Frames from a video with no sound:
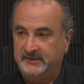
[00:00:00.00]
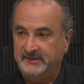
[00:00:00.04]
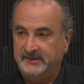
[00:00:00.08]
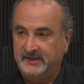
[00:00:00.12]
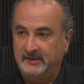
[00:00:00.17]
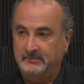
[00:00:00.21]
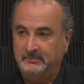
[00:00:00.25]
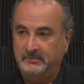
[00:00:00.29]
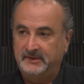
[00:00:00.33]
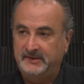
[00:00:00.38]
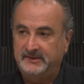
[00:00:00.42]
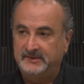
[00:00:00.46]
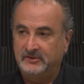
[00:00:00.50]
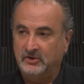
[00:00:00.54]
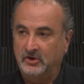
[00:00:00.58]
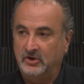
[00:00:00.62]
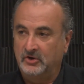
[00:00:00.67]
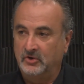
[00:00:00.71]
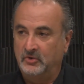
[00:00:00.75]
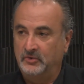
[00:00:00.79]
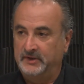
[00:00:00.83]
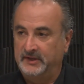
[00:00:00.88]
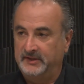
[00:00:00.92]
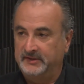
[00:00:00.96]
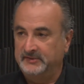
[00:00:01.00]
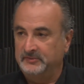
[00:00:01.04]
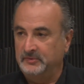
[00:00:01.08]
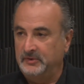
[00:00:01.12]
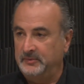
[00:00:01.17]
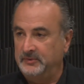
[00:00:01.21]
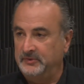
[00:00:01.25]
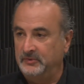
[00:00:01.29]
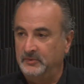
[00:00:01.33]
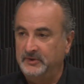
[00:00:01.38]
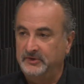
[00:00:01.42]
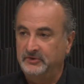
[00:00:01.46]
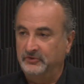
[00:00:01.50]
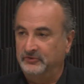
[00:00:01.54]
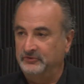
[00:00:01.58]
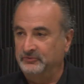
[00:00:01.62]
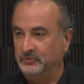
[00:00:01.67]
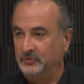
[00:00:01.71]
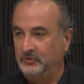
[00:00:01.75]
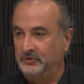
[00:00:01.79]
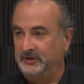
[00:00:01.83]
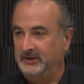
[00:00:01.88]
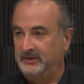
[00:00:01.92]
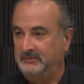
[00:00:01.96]
I see a police car going down the street with the windows
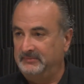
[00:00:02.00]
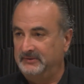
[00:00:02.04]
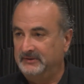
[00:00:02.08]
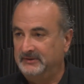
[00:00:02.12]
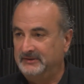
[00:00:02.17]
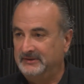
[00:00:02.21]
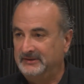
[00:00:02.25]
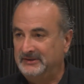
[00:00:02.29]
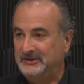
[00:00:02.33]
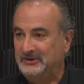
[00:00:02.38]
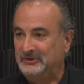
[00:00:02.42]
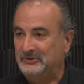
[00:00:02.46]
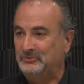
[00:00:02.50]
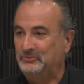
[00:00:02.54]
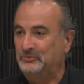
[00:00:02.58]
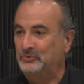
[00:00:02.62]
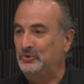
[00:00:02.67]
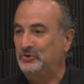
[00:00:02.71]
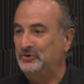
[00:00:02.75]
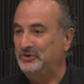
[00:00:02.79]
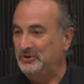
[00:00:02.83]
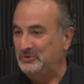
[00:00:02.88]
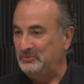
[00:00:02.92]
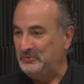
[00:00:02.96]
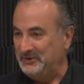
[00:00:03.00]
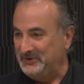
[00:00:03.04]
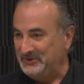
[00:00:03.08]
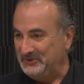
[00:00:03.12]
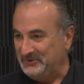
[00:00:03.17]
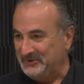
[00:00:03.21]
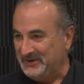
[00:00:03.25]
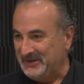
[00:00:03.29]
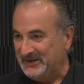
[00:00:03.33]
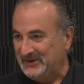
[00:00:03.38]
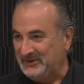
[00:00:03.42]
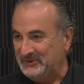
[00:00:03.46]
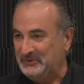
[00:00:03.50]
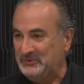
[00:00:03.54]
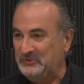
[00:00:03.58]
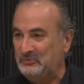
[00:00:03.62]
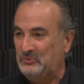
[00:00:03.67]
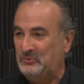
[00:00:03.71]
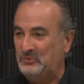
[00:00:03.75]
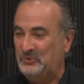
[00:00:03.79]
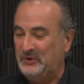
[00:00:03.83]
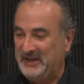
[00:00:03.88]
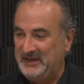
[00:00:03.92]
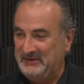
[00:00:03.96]
rolled up. Roll your window down,
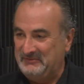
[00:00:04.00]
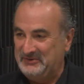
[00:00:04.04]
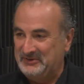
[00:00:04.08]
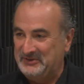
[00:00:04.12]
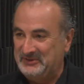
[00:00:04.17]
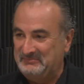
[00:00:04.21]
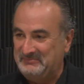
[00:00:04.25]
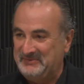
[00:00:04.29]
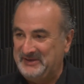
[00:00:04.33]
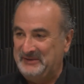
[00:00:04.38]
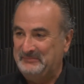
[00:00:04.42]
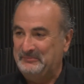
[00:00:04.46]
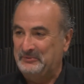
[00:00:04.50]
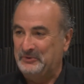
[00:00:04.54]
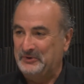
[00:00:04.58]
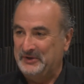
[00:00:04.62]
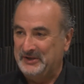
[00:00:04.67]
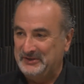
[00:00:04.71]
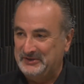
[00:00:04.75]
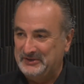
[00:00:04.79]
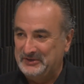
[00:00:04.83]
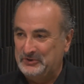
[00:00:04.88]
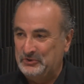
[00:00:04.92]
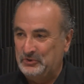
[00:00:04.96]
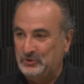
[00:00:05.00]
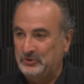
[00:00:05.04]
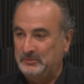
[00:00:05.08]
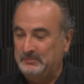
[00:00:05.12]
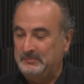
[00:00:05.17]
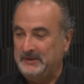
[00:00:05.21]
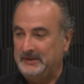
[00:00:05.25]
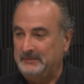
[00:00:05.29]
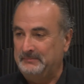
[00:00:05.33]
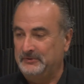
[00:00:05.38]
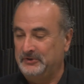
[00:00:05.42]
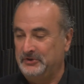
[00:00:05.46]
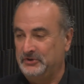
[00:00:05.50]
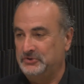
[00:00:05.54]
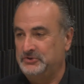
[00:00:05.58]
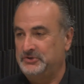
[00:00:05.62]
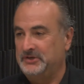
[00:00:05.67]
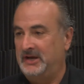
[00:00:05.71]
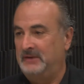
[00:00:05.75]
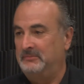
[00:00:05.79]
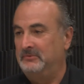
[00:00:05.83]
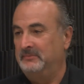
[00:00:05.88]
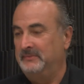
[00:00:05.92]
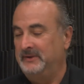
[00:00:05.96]
wave to the people, get to know the people. Your
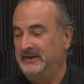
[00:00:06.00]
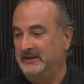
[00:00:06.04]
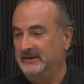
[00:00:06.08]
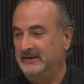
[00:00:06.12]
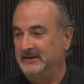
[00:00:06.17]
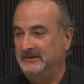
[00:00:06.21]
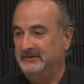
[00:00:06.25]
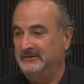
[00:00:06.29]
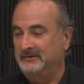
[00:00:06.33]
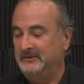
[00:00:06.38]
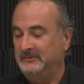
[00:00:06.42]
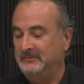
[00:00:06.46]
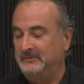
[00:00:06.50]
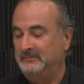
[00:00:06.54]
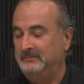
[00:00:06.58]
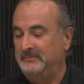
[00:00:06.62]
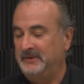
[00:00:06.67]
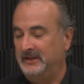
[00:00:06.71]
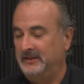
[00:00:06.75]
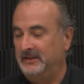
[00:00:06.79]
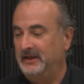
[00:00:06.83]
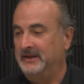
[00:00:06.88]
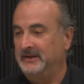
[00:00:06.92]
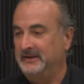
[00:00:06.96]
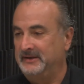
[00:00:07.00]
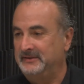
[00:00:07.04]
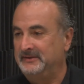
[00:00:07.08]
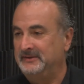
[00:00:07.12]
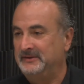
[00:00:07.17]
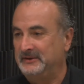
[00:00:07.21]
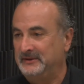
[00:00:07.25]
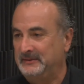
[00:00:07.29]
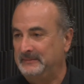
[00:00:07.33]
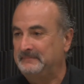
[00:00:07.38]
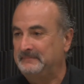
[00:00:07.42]
job will make it be a lot easier.